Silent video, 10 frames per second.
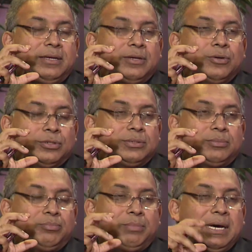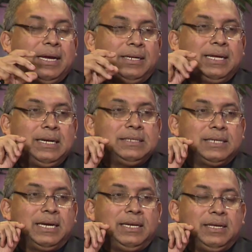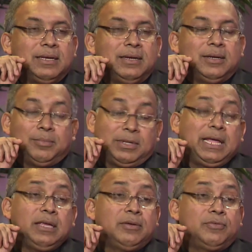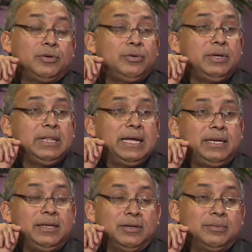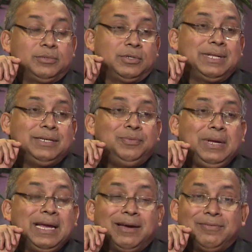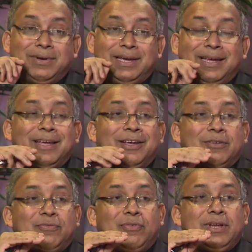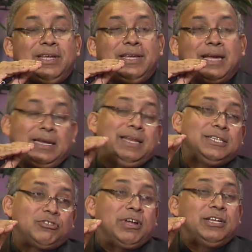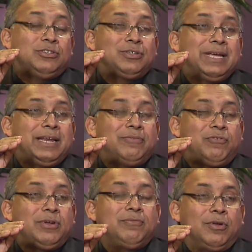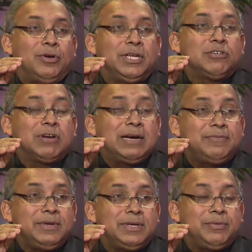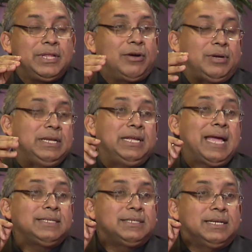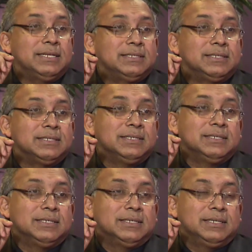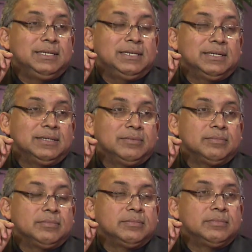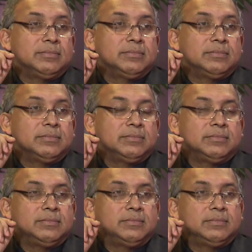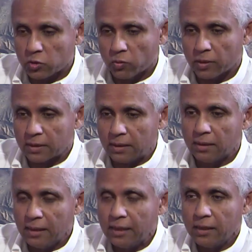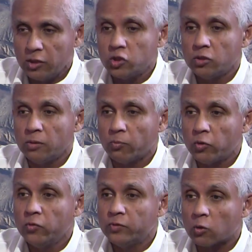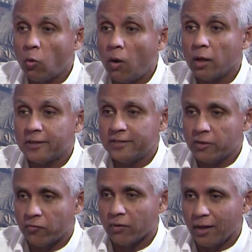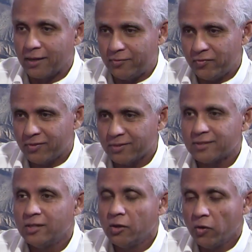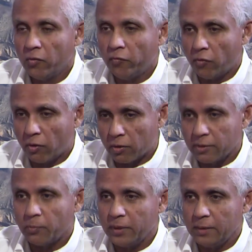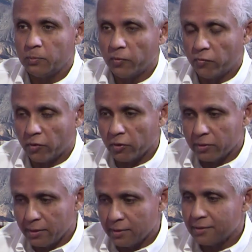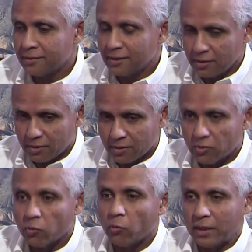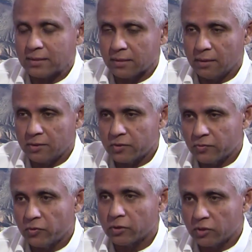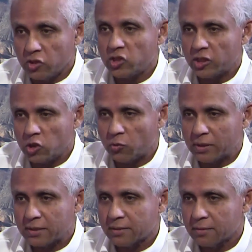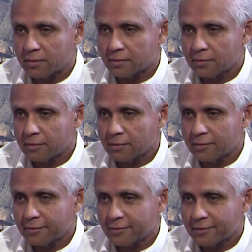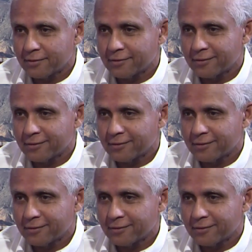goes behind that designing. But thank you for doing that, you oh, know, so that we have a free, at least trying to get a free flowing traffic without any accidents. Right, right. And that was the goal when I working, is to improve the quality of life yeah, yeah, yeah. for the people, for the residents, for the constituents. Well, in spite of all